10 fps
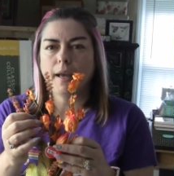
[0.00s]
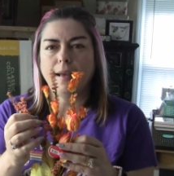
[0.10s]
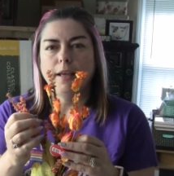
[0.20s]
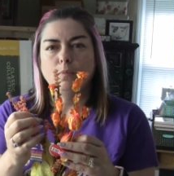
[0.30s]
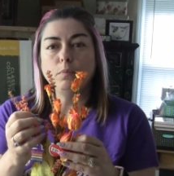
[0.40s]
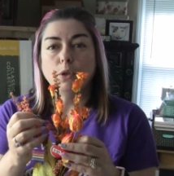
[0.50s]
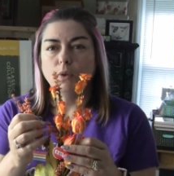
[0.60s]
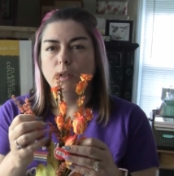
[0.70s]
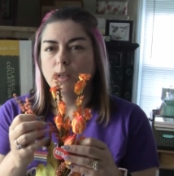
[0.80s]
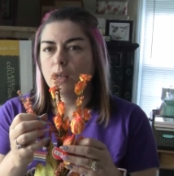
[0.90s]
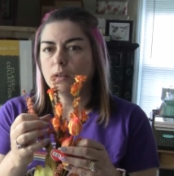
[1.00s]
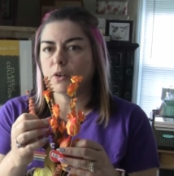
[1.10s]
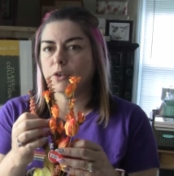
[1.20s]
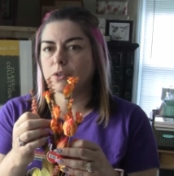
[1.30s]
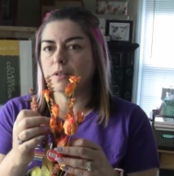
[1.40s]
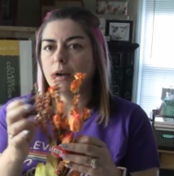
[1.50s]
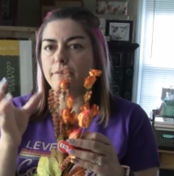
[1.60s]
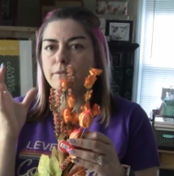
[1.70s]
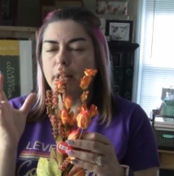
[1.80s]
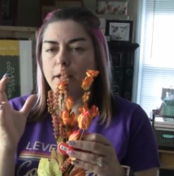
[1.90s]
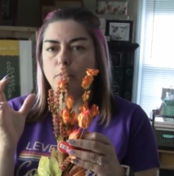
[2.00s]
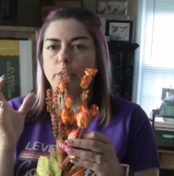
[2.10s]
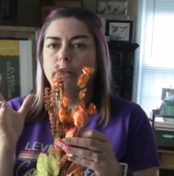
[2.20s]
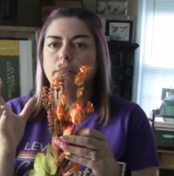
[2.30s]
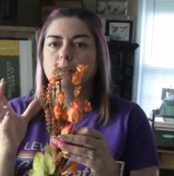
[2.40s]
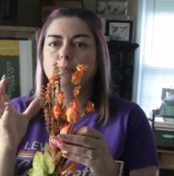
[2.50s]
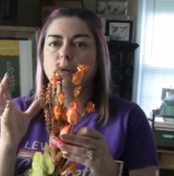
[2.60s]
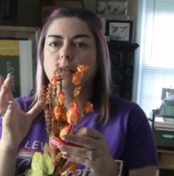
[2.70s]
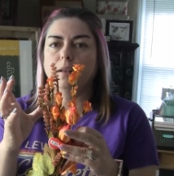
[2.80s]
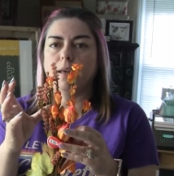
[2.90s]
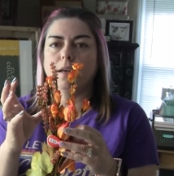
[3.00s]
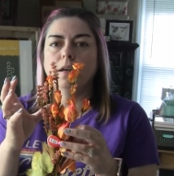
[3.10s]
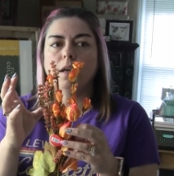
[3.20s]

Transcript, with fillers: and muted colors, not vibrant, but like